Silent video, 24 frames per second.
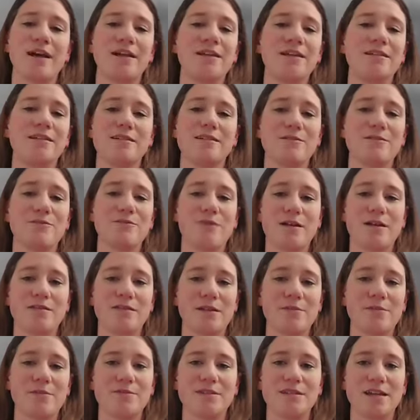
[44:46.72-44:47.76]
didn't want
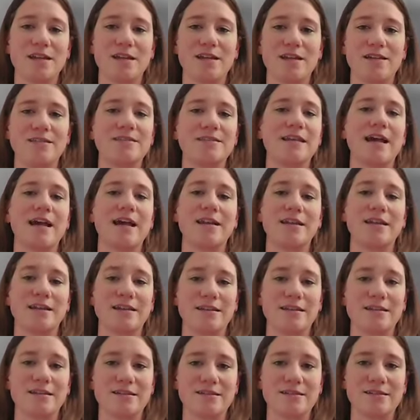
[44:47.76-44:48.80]
them to get
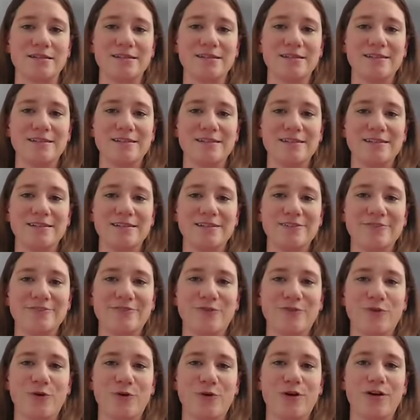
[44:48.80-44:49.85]
excited
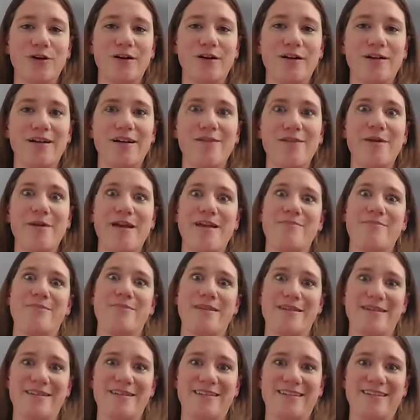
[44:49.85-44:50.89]
for a
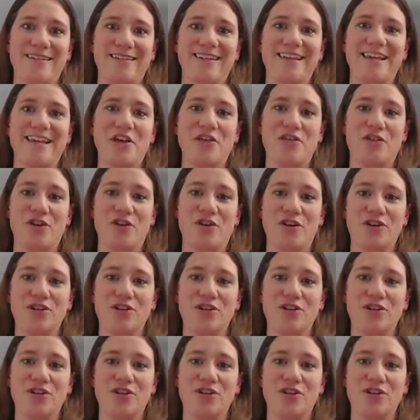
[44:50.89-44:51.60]
baby either.